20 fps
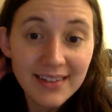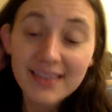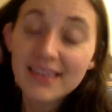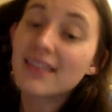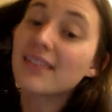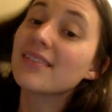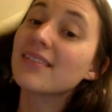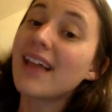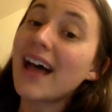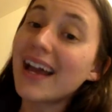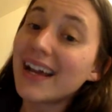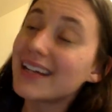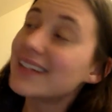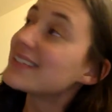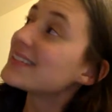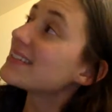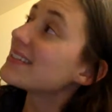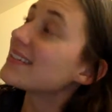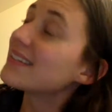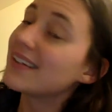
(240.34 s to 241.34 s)
the
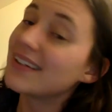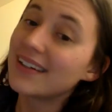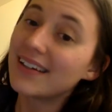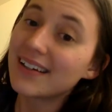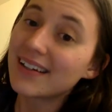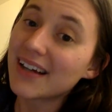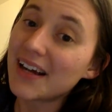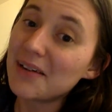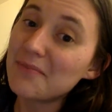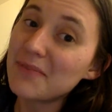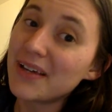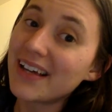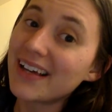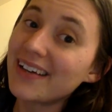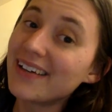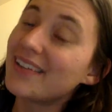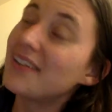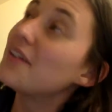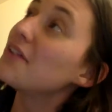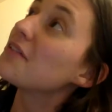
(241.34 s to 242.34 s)
light
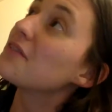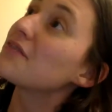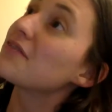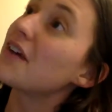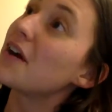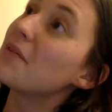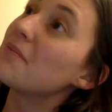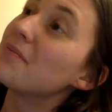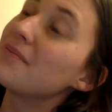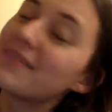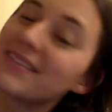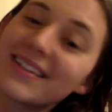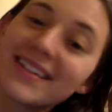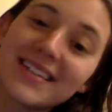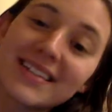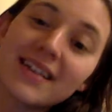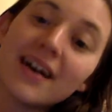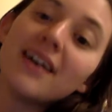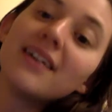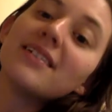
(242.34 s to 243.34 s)
coming from the
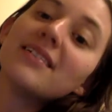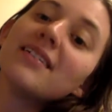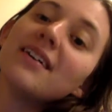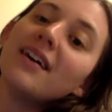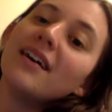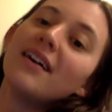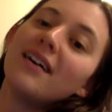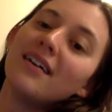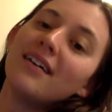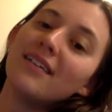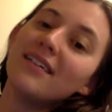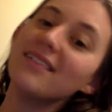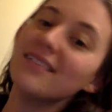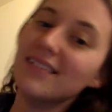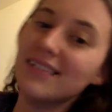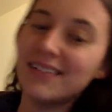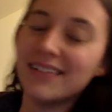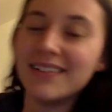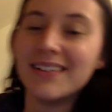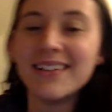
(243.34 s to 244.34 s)
sun.
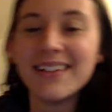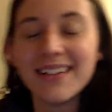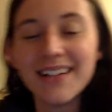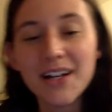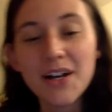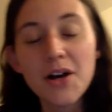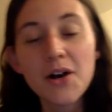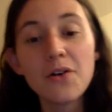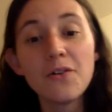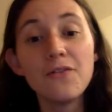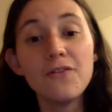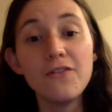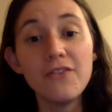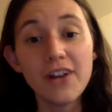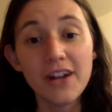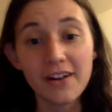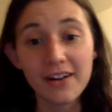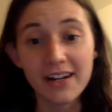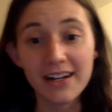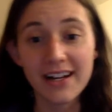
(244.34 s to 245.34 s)
Oh,
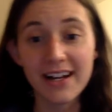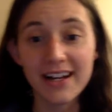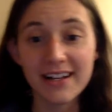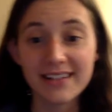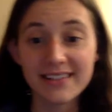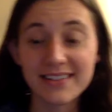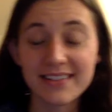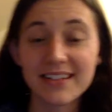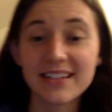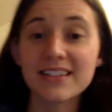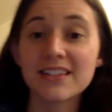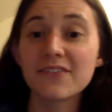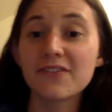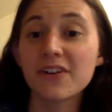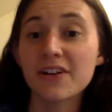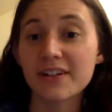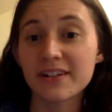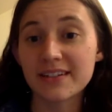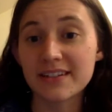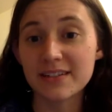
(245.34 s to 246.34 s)
very nice. It's a
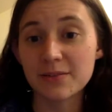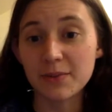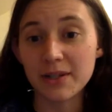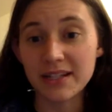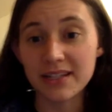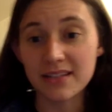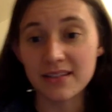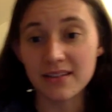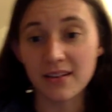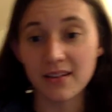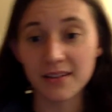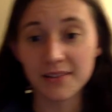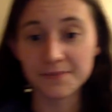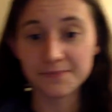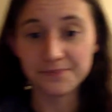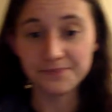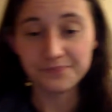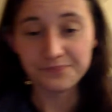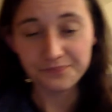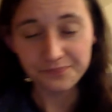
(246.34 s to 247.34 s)
very sweet song.
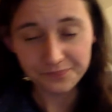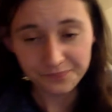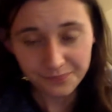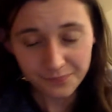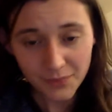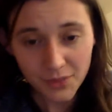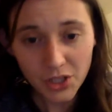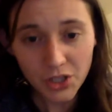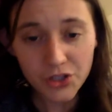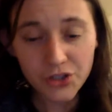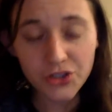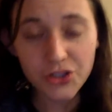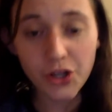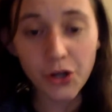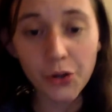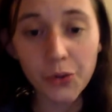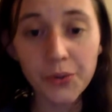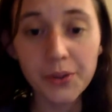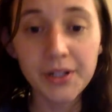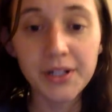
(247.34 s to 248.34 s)

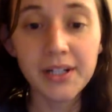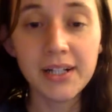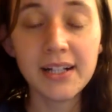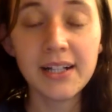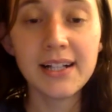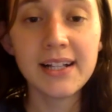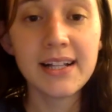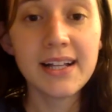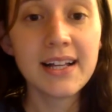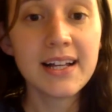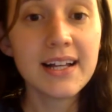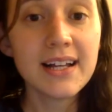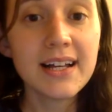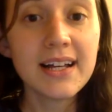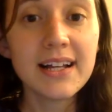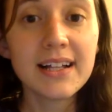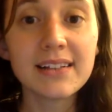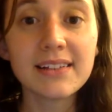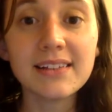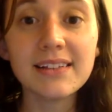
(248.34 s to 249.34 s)
So
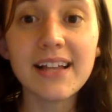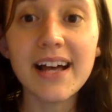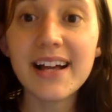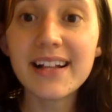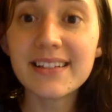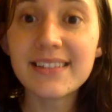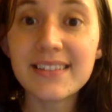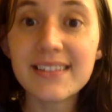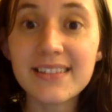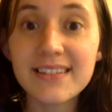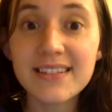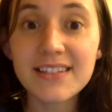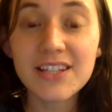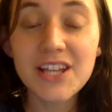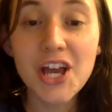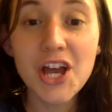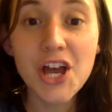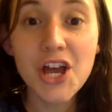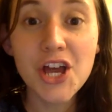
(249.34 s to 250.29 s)
let's